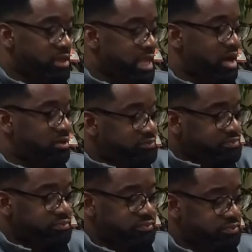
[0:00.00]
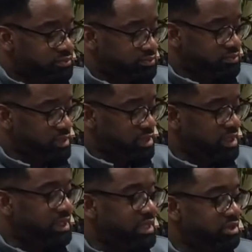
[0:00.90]
Now,
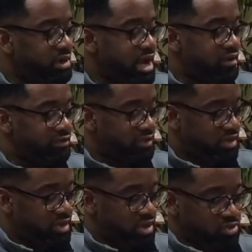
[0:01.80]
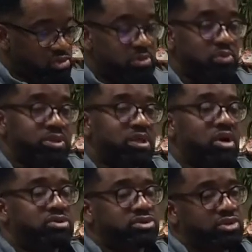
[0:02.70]
looking at the graph, normally when the
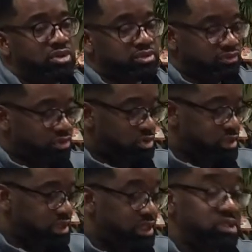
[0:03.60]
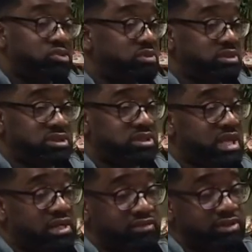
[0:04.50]
loss occurs, the first thing that hits you is the
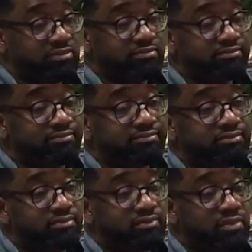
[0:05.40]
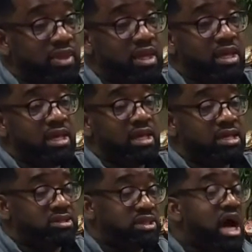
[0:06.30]
shock of it.
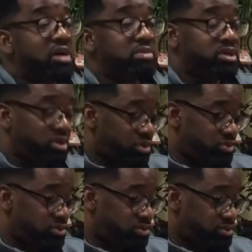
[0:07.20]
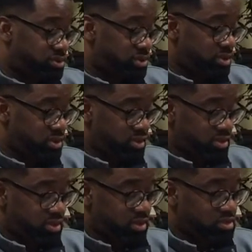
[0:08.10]
It's shock because
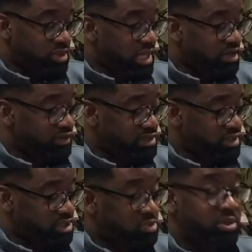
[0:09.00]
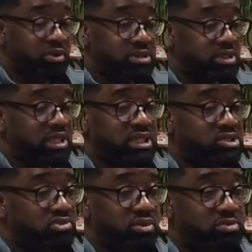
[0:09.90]
your life has experienced an
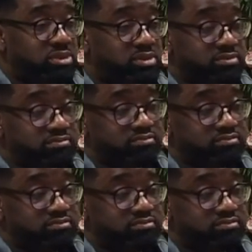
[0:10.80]
interruption.